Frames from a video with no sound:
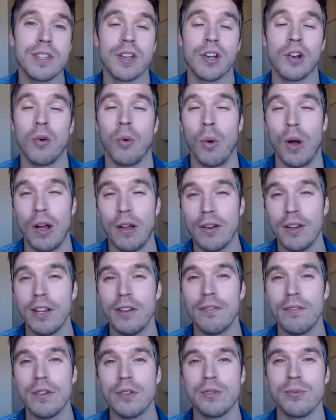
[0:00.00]
the quality
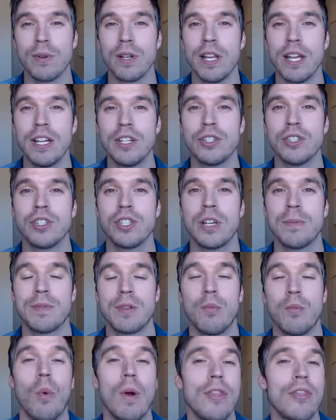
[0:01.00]
of those relationships,
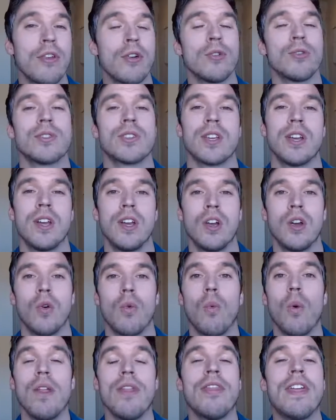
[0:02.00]
and
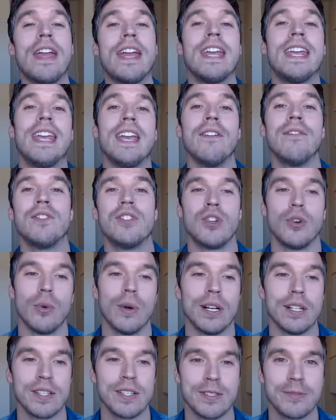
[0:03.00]
what they give to
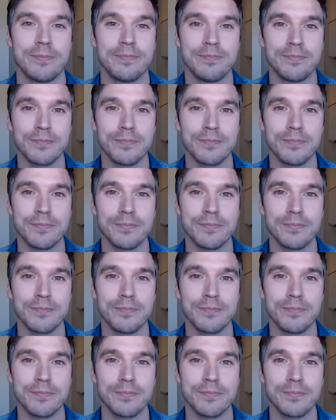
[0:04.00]
us.